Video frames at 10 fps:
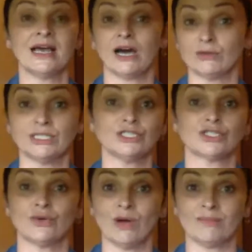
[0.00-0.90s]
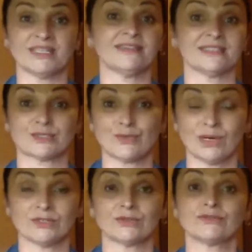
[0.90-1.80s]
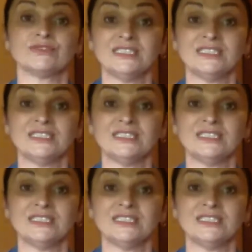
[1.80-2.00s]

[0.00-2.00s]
how they show up, that's one of